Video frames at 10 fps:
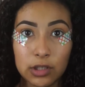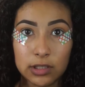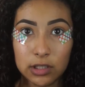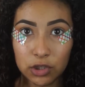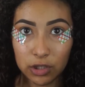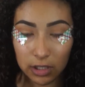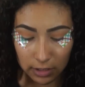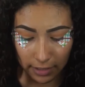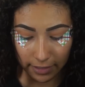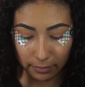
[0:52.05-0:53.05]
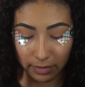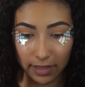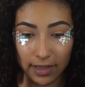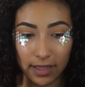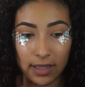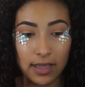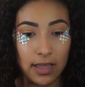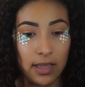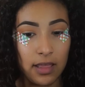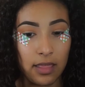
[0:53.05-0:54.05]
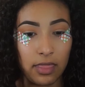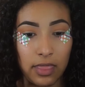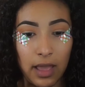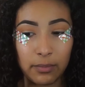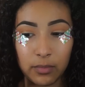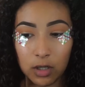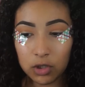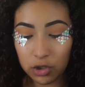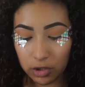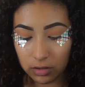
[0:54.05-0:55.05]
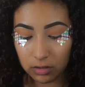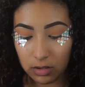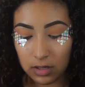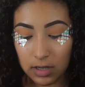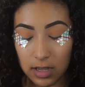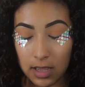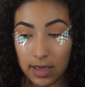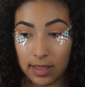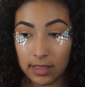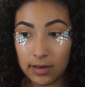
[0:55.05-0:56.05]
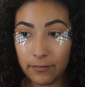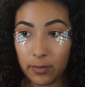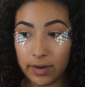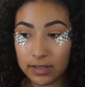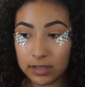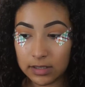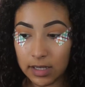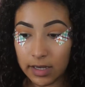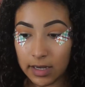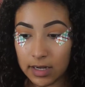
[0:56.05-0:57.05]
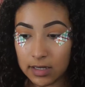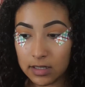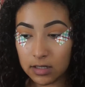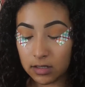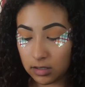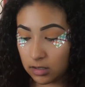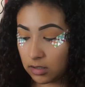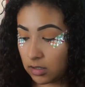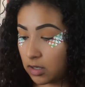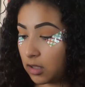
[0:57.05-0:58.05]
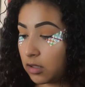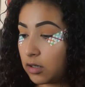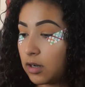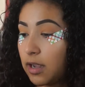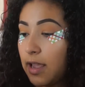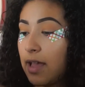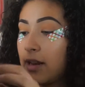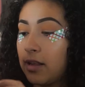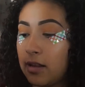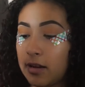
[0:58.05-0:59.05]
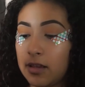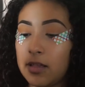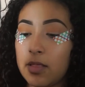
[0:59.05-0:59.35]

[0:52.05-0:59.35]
transition color, and I didn't apply that much. And then for my second color, I added